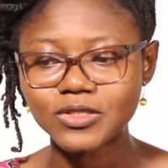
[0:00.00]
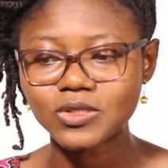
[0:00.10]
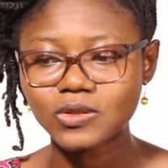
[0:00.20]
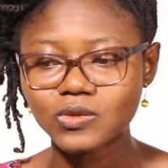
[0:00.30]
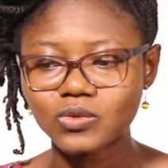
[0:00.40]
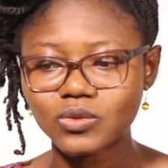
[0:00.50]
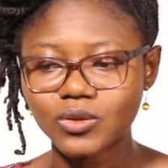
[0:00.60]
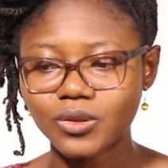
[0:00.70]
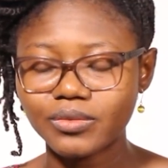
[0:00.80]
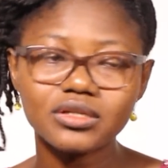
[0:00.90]

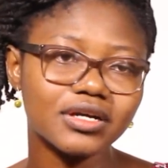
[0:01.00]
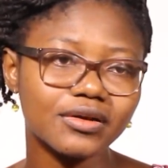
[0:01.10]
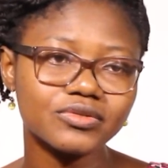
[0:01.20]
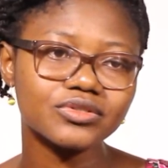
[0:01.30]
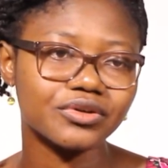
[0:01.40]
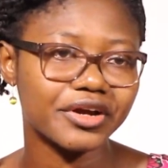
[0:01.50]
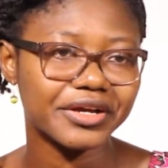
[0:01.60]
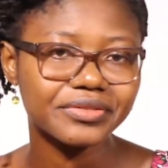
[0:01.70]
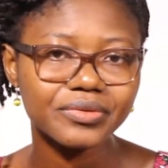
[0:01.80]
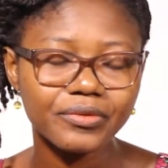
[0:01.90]
to be down to
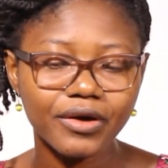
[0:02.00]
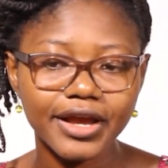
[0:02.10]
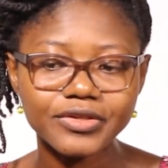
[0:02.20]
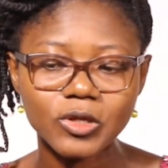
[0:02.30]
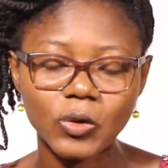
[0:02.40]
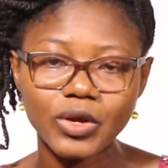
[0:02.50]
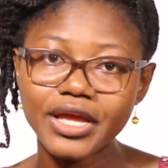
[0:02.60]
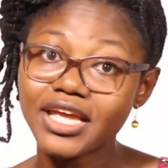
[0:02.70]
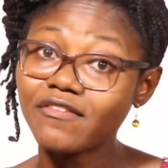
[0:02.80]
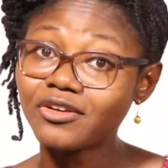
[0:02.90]
earth, right? So
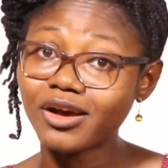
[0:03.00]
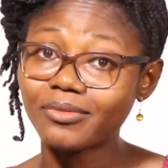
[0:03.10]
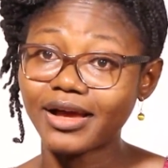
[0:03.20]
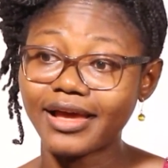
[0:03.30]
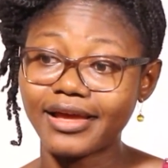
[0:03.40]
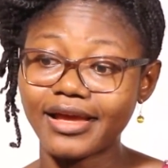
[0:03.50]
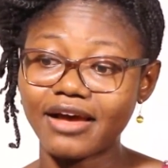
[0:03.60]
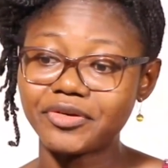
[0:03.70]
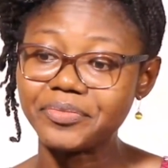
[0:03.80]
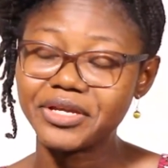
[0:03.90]
even though I
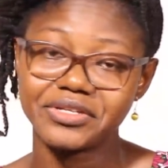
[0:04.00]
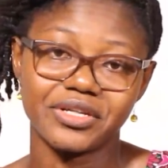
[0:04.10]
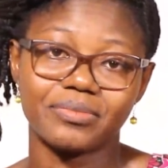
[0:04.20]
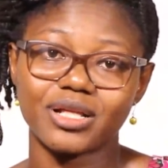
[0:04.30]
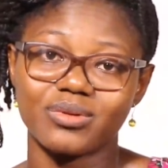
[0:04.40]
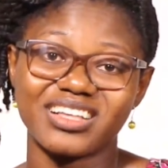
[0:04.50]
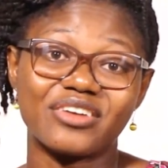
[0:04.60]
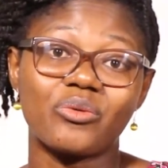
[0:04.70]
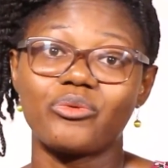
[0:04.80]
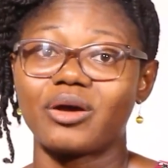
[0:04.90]
have a PhD in mathematics, I
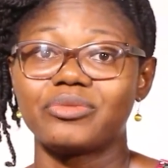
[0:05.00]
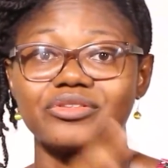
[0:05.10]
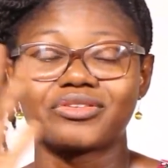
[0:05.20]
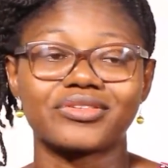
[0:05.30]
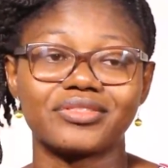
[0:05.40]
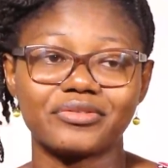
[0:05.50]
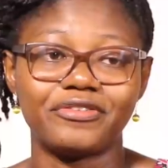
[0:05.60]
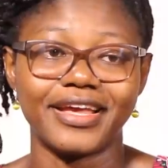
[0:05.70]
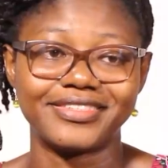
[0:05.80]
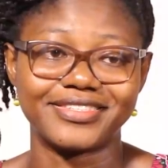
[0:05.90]
don't rub it in the
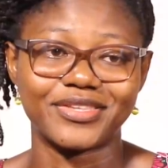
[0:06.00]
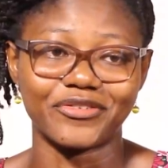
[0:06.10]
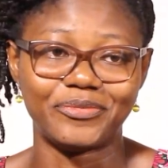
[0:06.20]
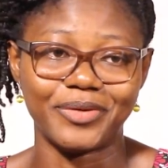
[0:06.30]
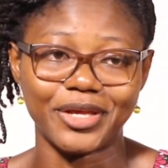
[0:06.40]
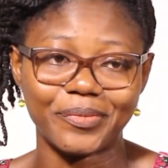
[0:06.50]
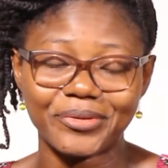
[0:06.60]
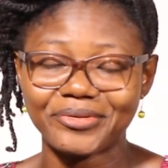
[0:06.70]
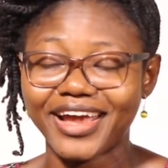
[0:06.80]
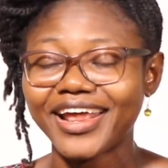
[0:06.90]
faces of
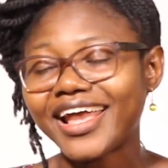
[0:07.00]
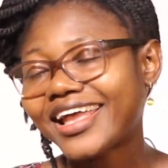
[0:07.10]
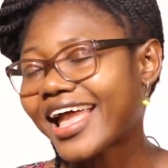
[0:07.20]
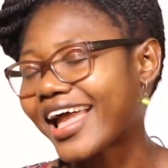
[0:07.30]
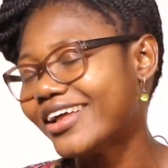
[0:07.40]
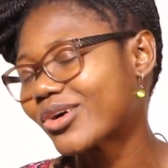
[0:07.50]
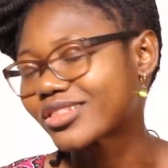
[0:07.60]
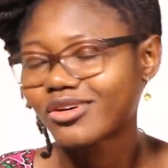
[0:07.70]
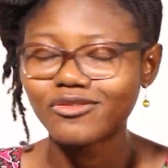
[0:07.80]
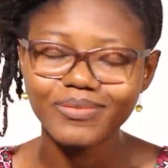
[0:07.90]
people, right? Yeah,
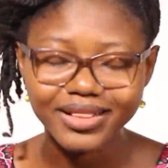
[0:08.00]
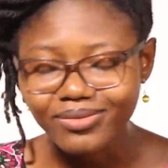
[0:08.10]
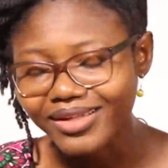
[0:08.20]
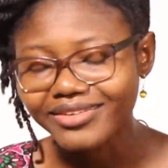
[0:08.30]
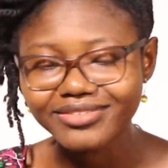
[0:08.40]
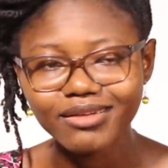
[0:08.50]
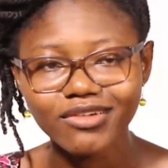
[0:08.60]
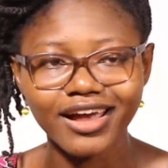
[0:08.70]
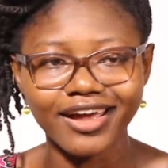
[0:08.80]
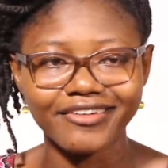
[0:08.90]
doctor of mathematics, I'm
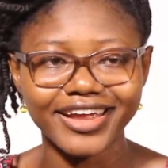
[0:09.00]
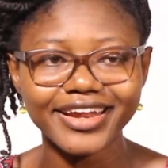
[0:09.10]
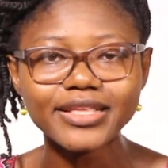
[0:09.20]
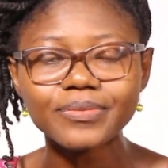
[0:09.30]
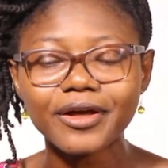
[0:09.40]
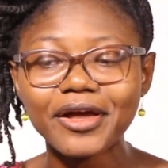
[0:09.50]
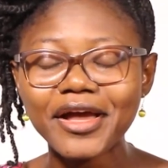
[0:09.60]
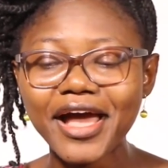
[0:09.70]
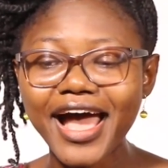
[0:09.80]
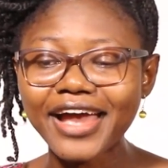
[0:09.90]
carrying it, but
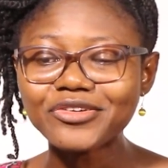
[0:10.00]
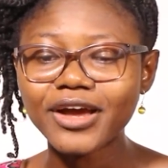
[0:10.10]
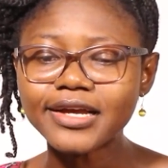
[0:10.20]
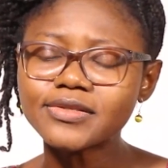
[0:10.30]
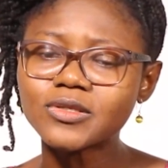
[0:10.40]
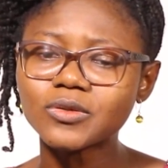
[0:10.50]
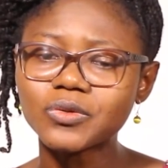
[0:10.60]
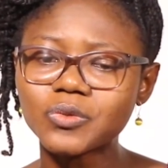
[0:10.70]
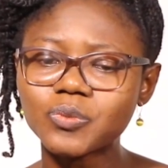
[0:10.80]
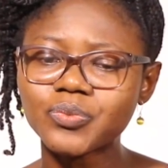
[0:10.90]
I try
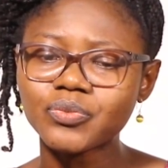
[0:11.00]
to